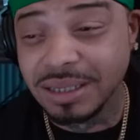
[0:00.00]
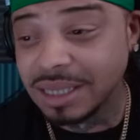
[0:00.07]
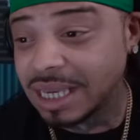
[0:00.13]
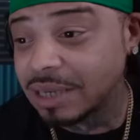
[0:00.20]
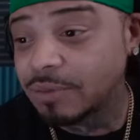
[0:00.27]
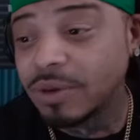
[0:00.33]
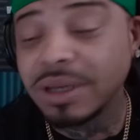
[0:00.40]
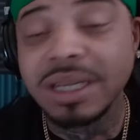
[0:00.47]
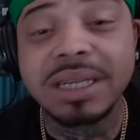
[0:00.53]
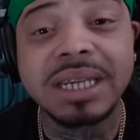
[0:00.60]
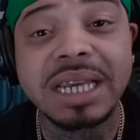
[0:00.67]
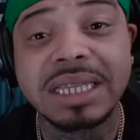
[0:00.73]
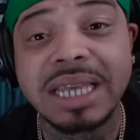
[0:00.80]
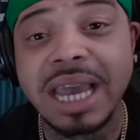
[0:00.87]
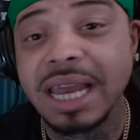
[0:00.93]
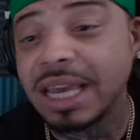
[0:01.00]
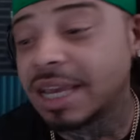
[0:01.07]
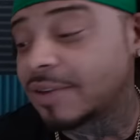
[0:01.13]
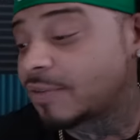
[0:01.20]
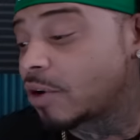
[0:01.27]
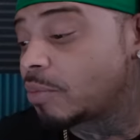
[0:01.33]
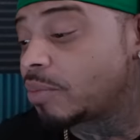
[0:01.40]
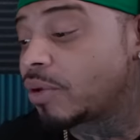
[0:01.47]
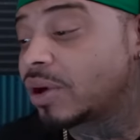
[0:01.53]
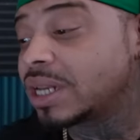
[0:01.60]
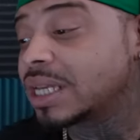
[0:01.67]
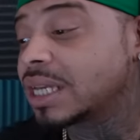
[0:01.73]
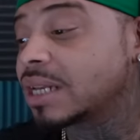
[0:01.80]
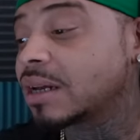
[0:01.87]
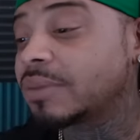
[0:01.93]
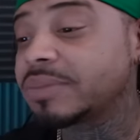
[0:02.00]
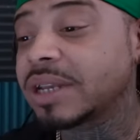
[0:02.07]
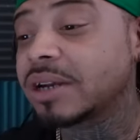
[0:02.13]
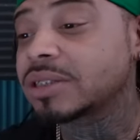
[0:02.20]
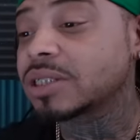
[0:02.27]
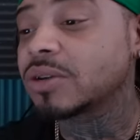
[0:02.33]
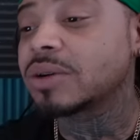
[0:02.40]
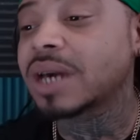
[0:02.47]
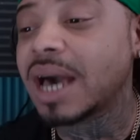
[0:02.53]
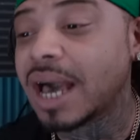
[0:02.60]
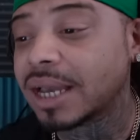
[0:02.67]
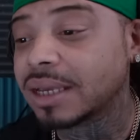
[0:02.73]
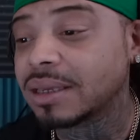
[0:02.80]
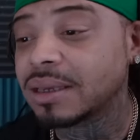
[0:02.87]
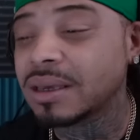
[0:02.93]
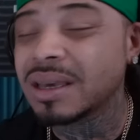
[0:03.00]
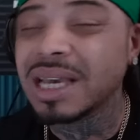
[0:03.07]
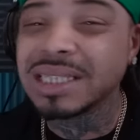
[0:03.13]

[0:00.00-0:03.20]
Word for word: He wouldn't have did that if a boy didn't get up there so cocky.